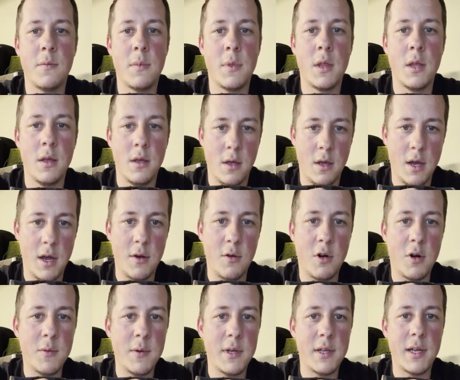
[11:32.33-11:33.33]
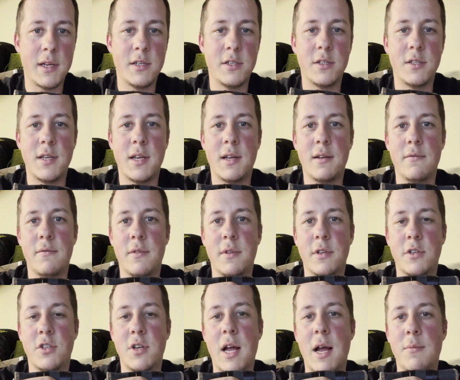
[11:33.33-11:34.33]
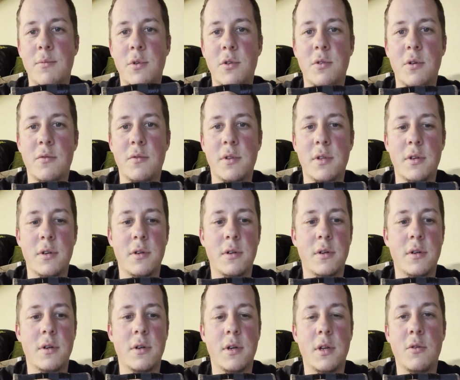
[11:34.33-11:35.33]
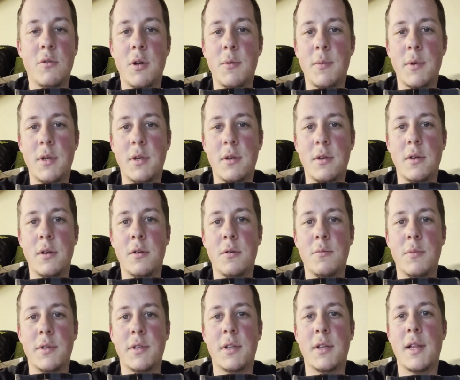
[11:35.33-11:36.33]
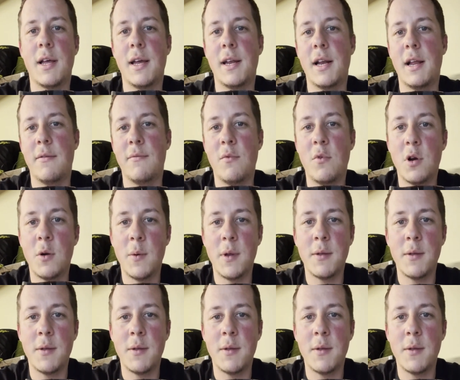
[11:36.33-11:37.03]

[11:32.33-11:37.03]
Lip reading: I normally like to just have the shop do it with their equipment, put the line on for me.